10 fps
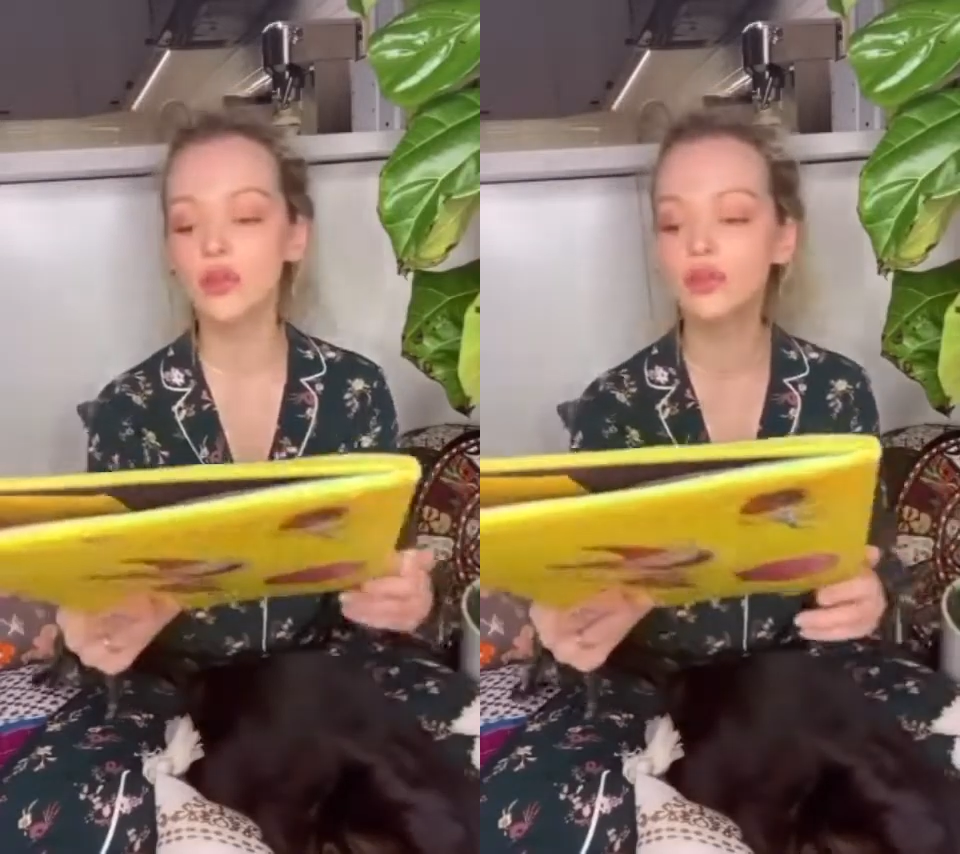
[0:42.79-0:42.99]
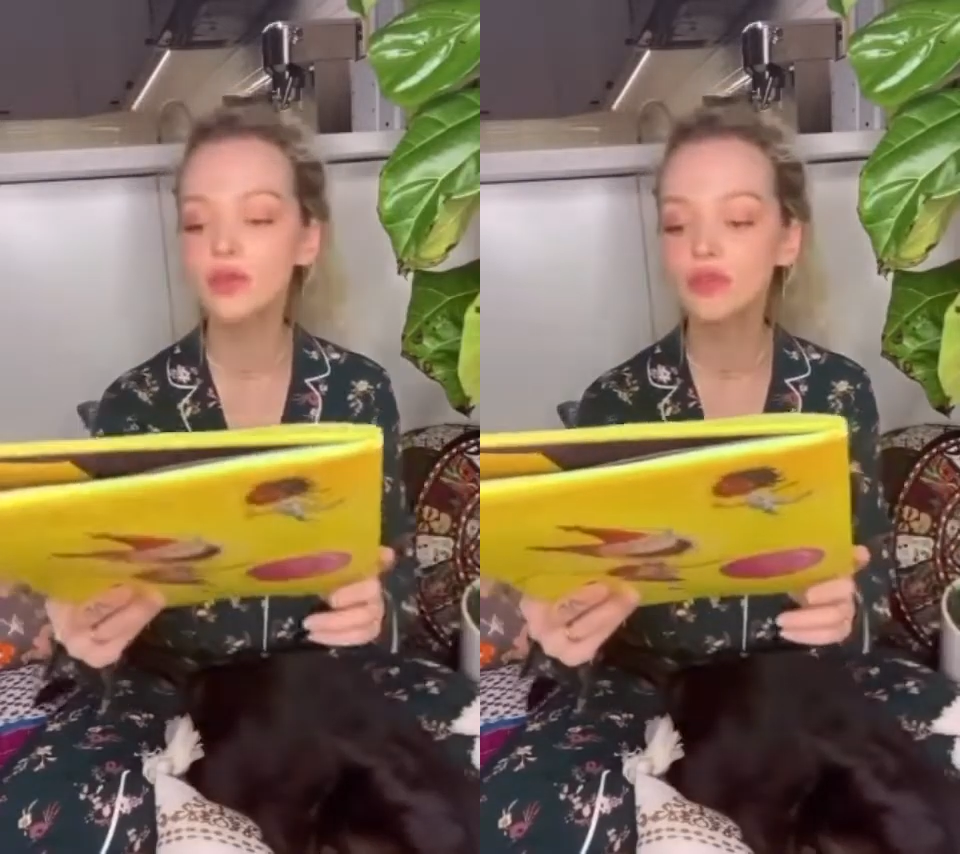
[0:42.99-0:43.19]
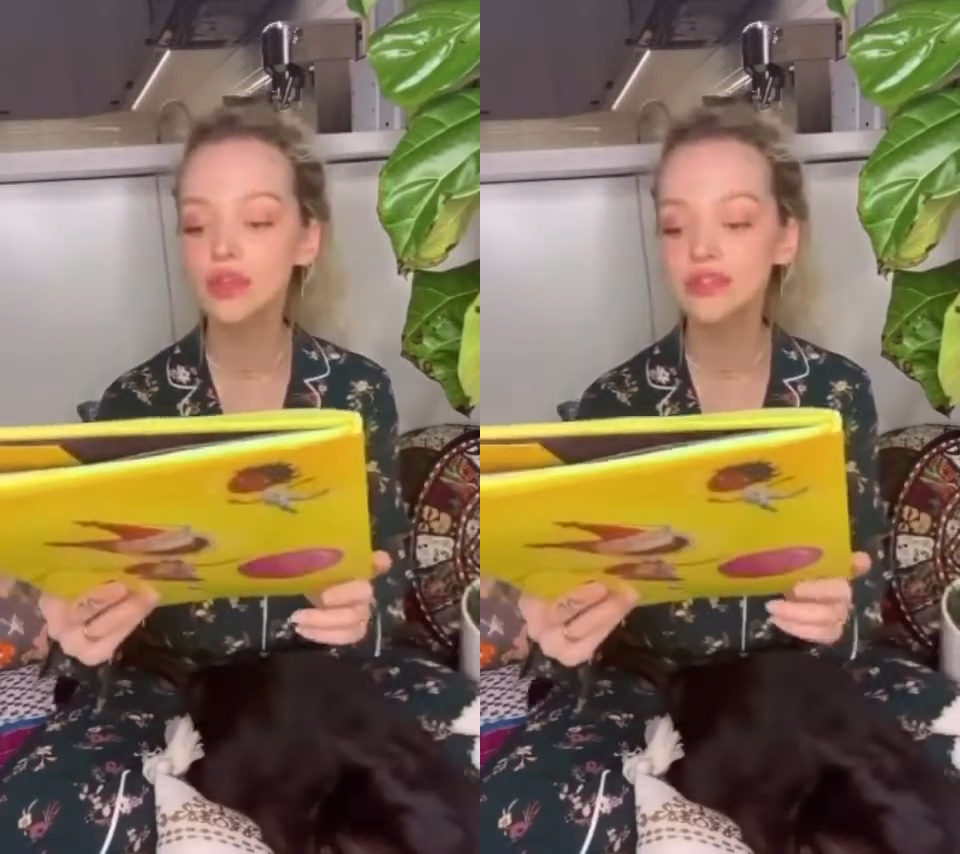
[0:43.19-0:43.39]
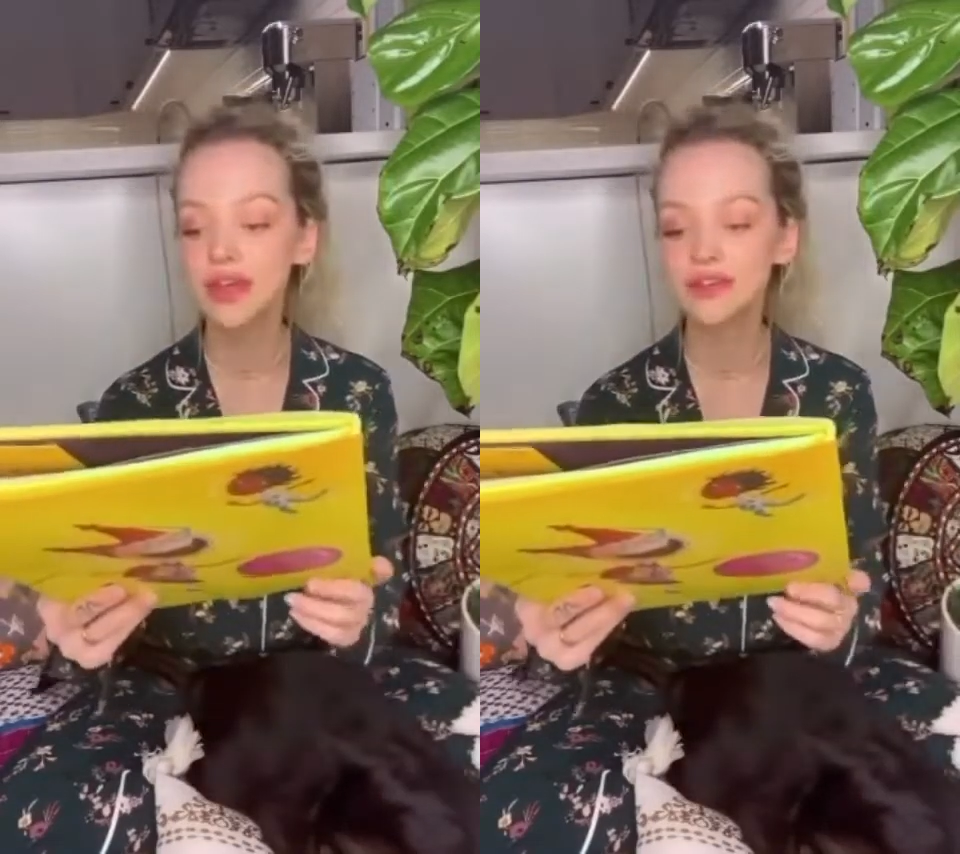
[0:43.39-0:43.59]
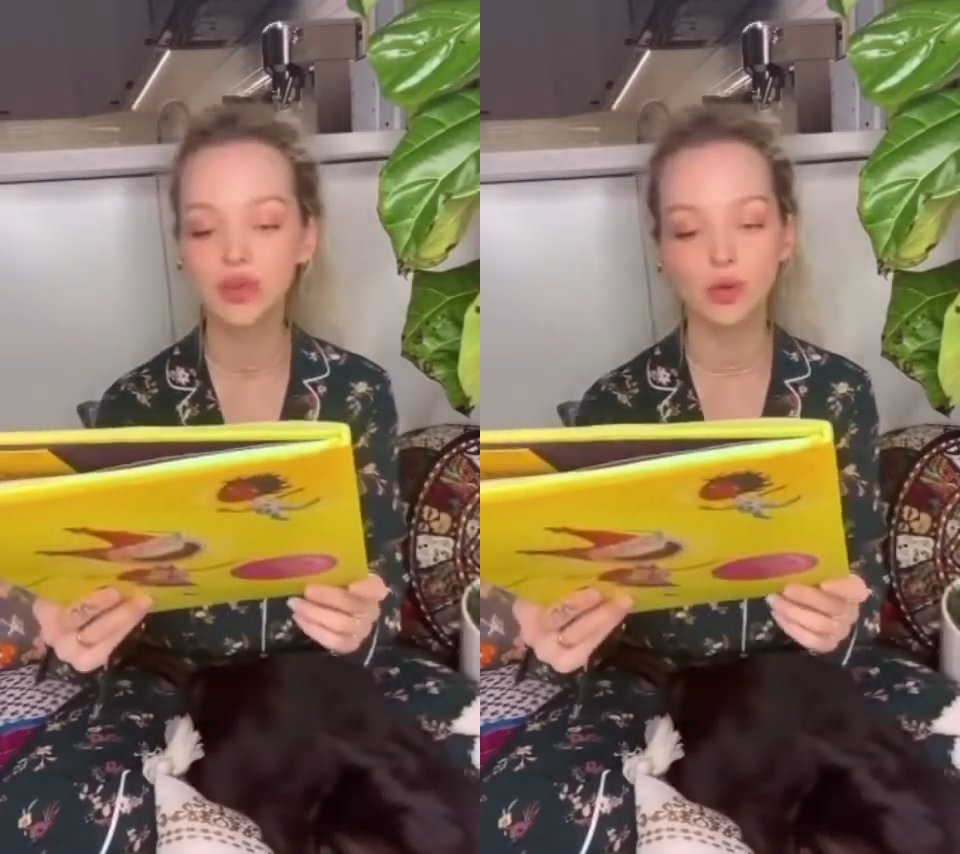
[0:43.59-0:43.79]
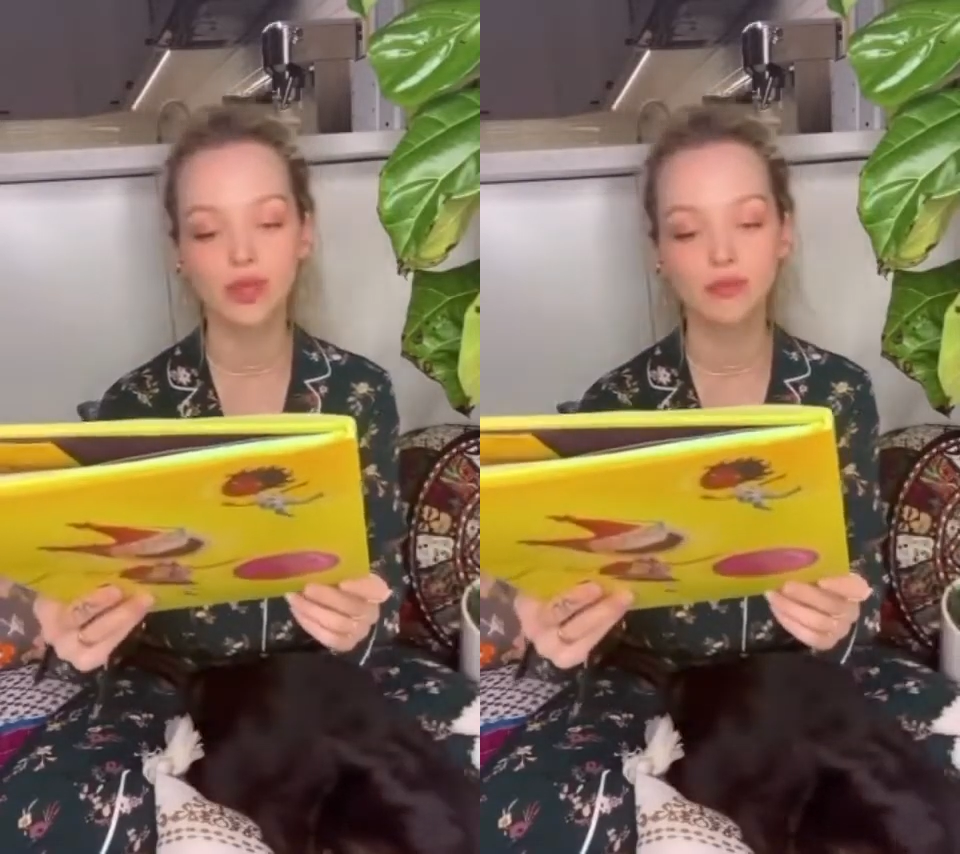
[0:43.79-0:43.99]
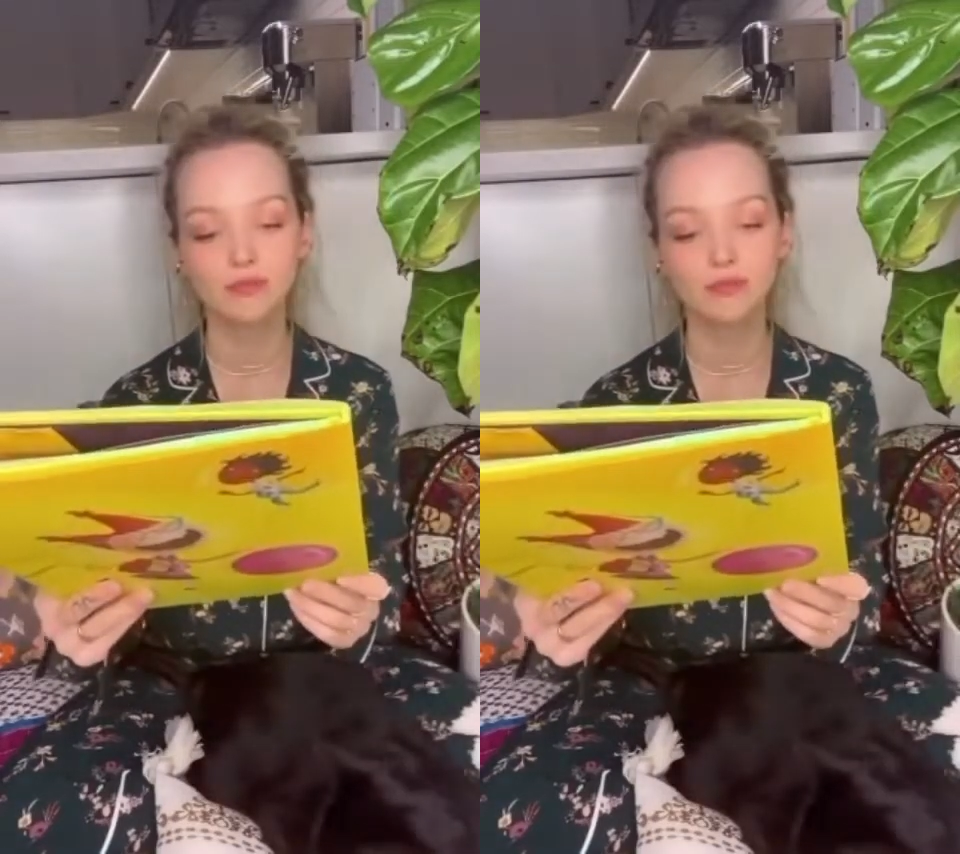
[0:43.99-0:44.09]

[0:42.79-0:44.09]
The Recess Queen